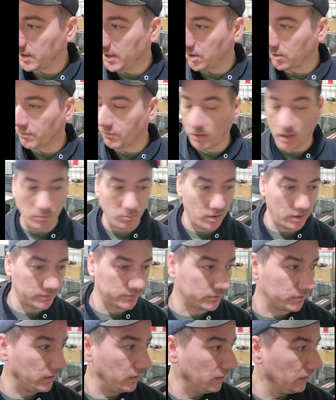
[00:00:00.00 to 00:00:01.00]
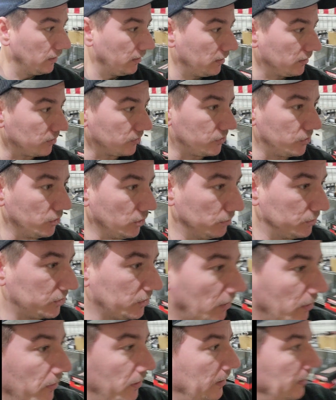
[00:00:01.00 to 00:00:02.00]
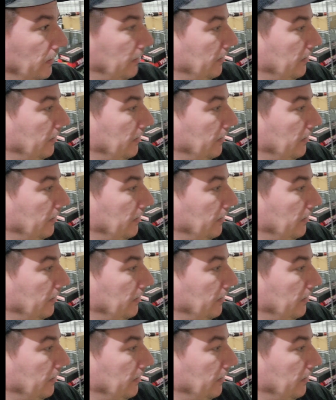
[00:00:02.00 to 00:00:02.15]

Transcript: inner frame rails, your tube. So